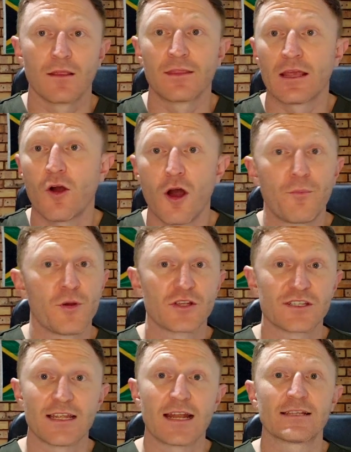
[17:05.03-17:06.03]
There are
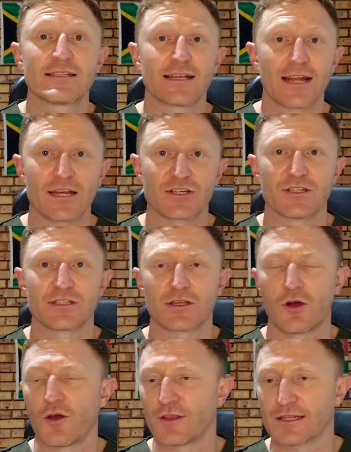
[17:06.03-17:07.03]
personality clashes
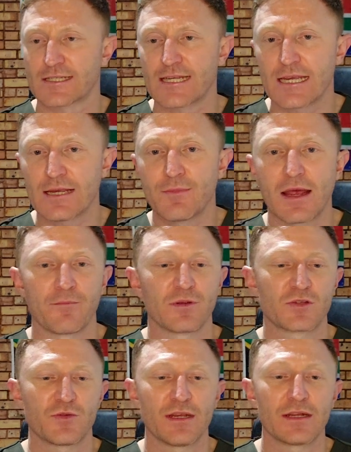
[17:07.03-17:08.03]
on the team and
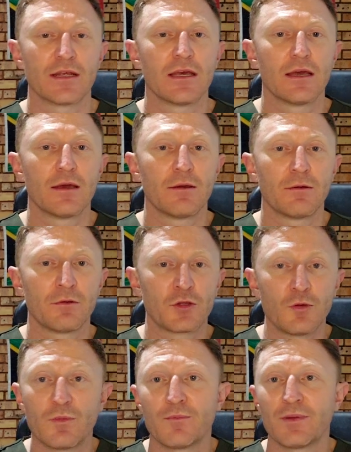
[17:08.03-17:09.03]
between
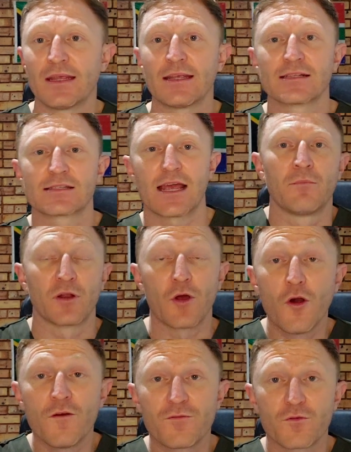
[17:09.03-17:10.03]
human beings. But
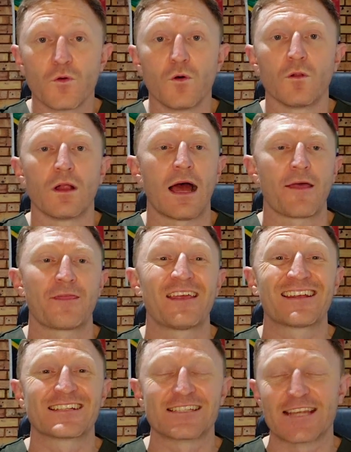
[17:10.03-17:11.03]
overall, I
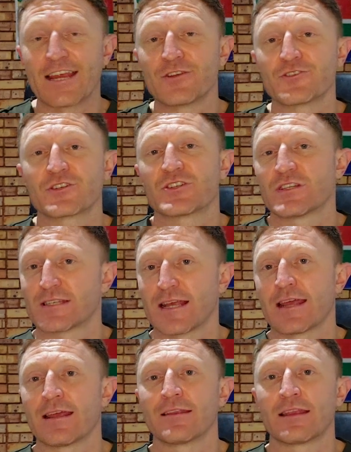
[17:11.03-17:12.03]
think it's dangerous to
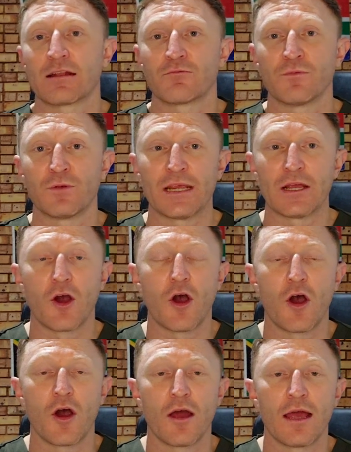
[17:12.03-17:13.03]
say that we
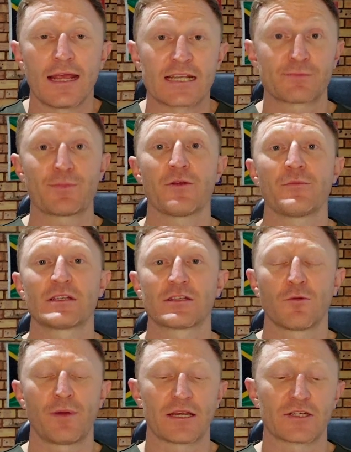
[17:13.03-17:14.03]
are experimenting
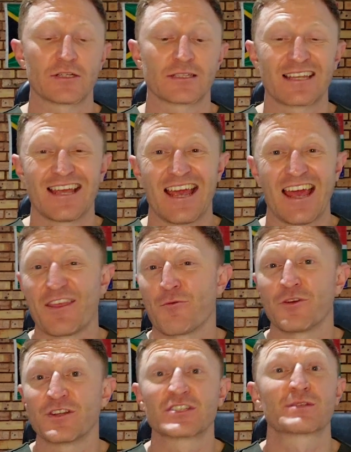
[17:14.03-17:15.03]
on patients and that
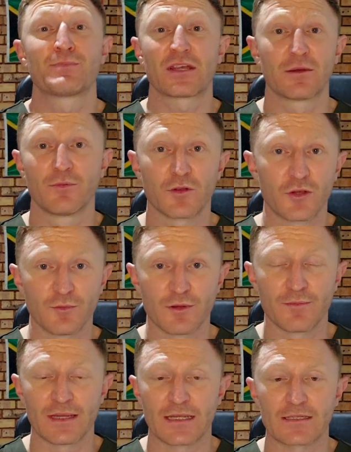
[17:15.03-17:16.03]
we're despicable human
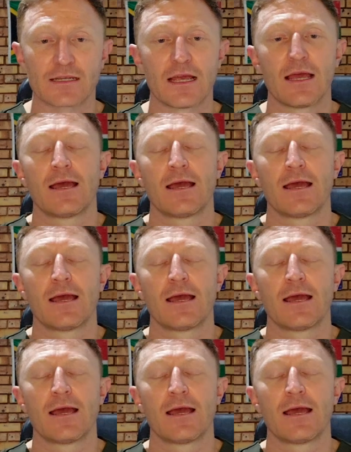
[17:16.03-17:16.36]
beings.